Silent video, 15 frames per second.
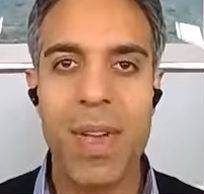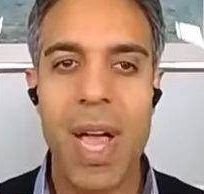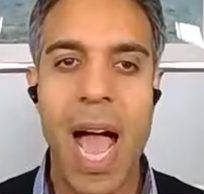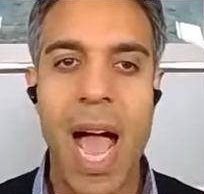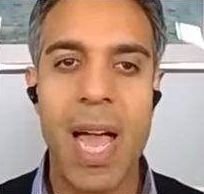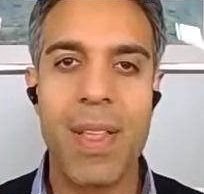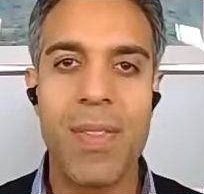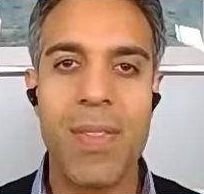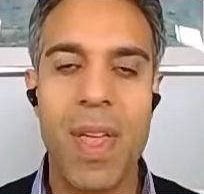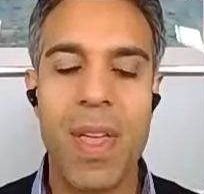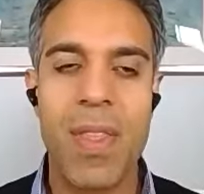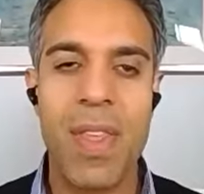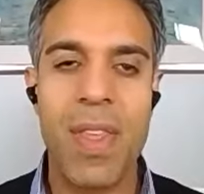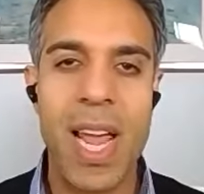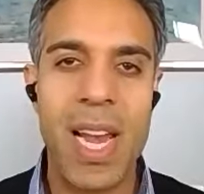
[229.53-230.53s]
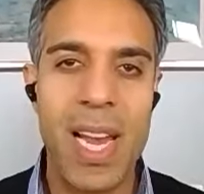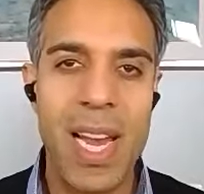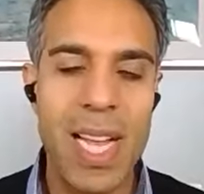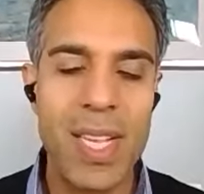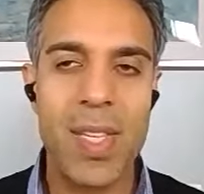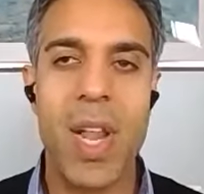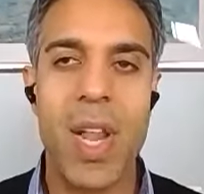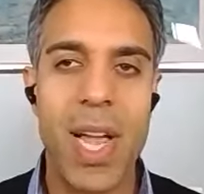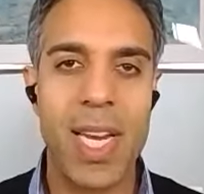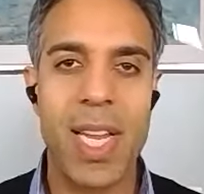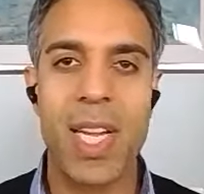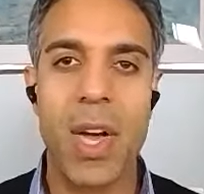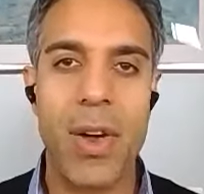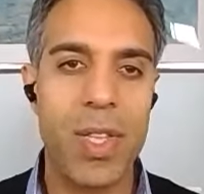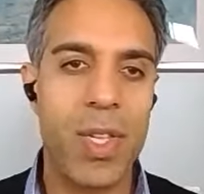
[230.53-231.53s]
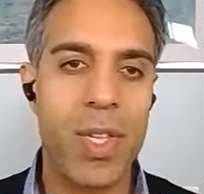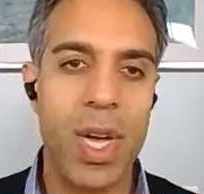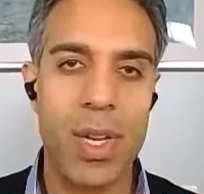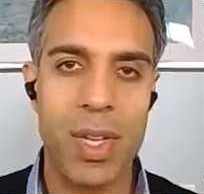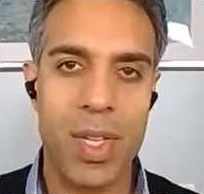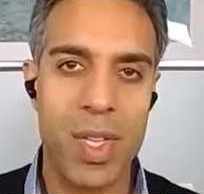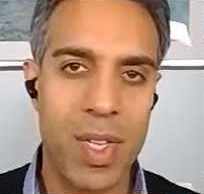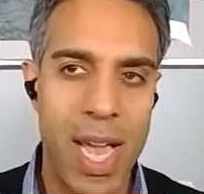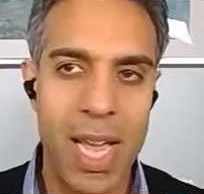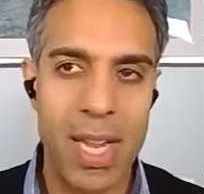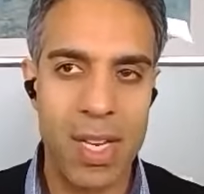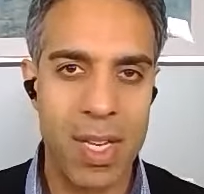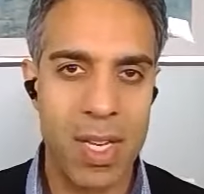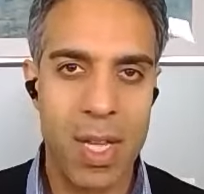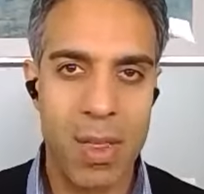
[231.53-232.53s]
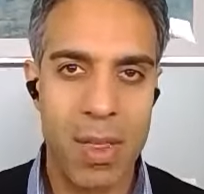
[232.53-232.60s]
And they're less likely going to understand